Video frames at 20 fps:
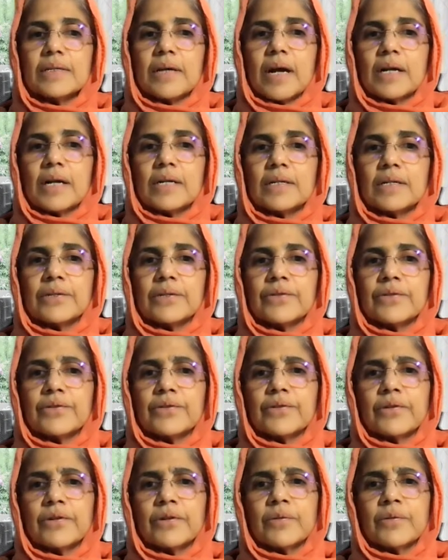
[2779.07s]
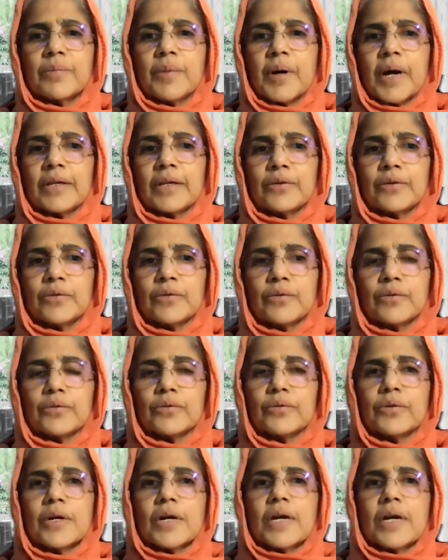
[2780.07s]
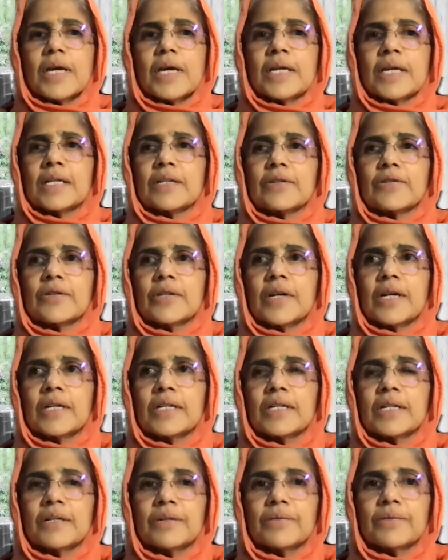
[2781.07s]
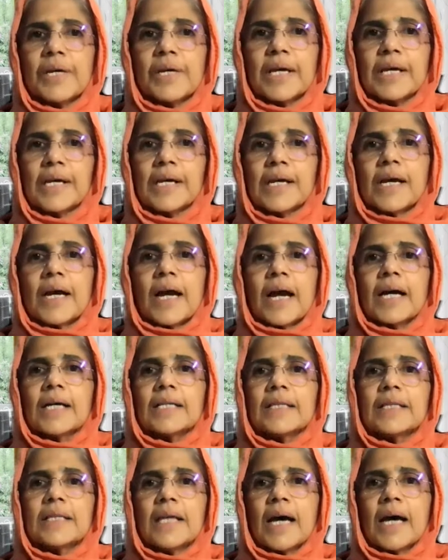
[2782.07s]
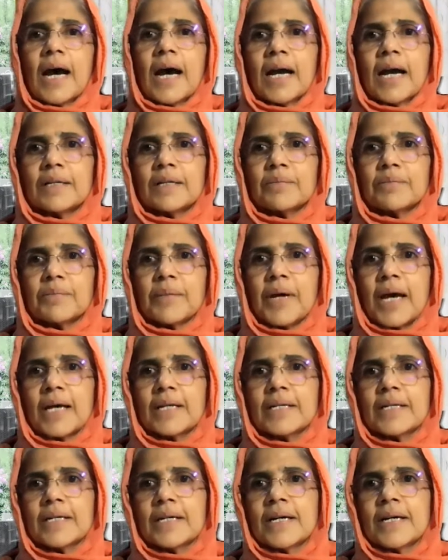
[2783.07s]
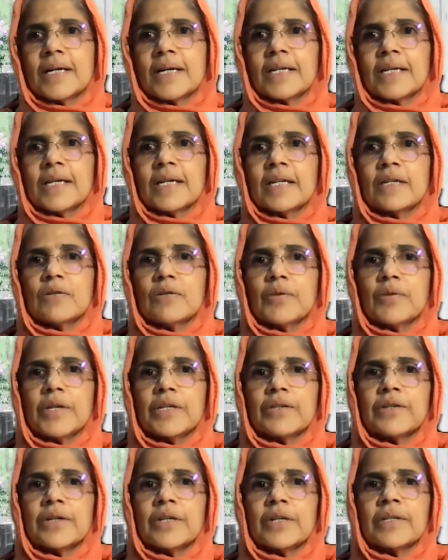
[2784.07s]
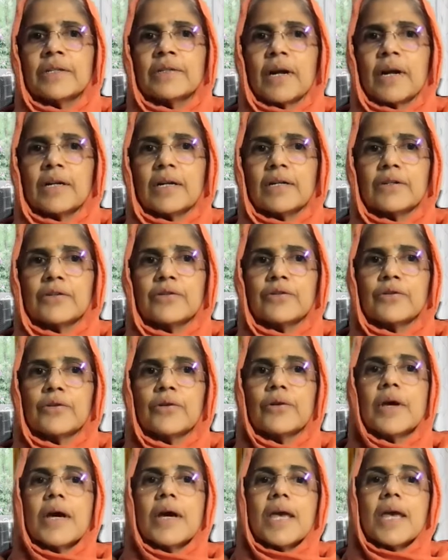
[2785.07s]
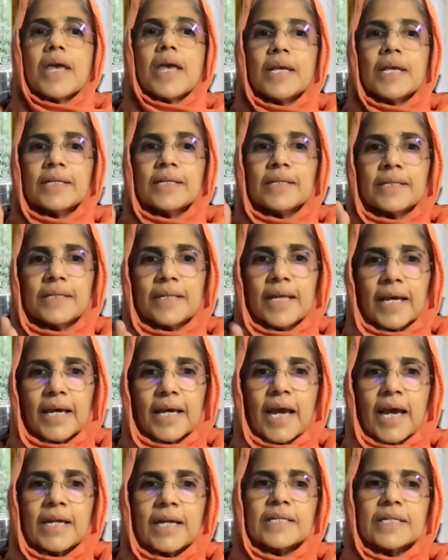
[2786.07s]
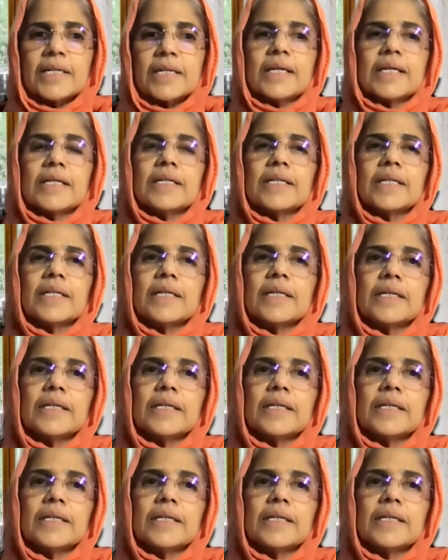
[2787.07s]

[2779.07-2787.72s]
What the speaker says: understood by you in a certain way, and that manner in which it is understood is negated